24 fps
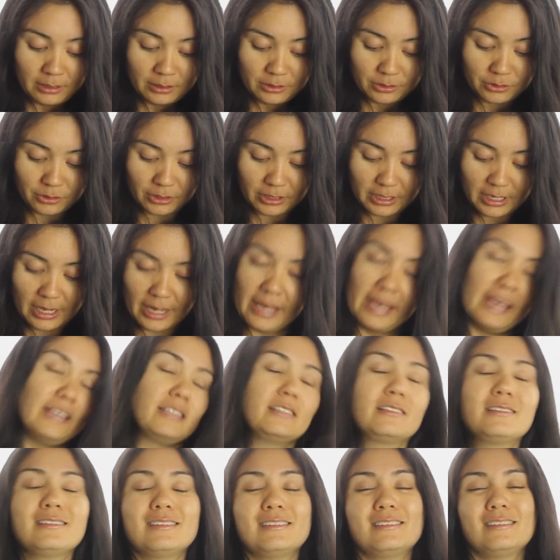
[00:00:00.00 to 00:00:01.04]
So yeah,
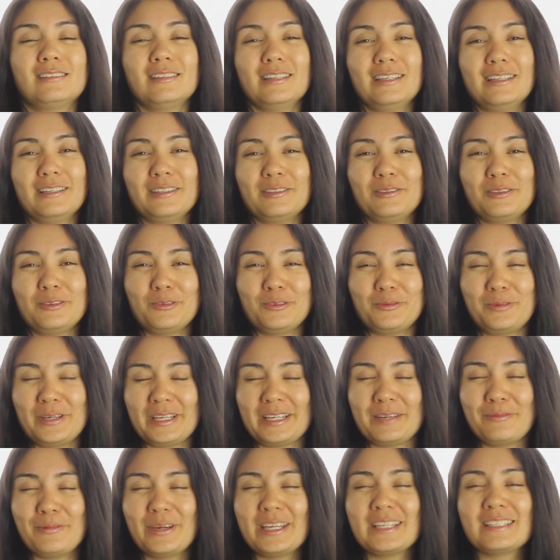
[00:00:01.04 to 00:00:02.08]

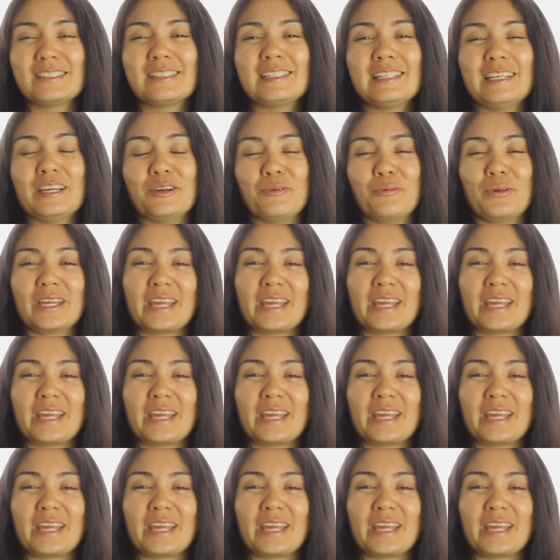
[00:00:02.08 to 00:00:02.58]
we can see it.